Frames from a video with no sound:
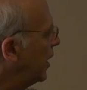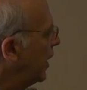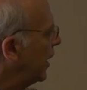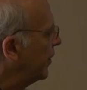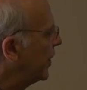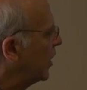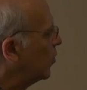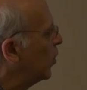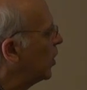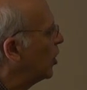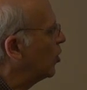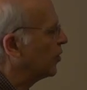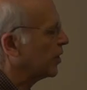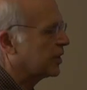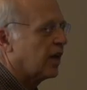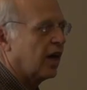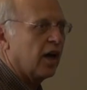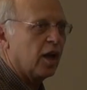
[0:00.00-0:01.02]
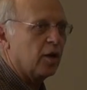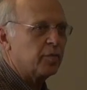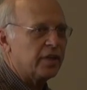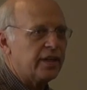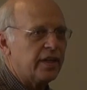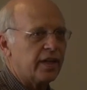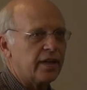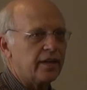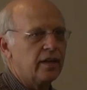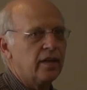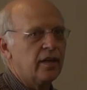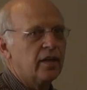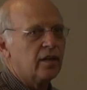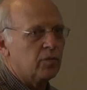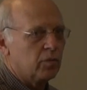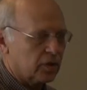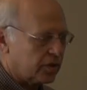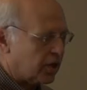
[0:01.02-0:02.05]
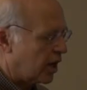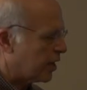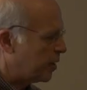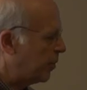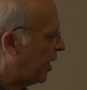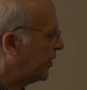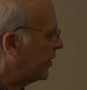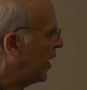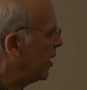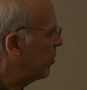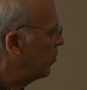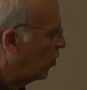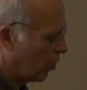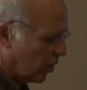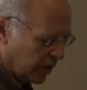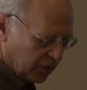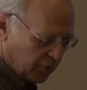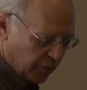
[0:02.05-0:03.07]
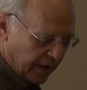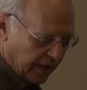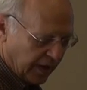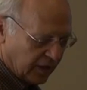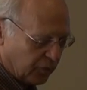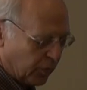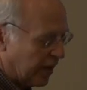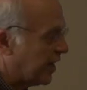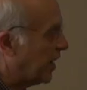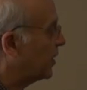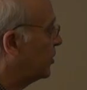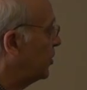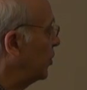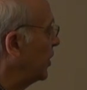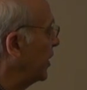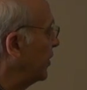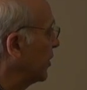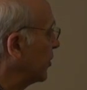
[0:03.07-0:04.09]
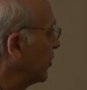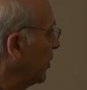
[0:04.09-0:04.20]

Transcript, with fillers: and then went over to Almaden. We'll talk about that more as we as we get to it in the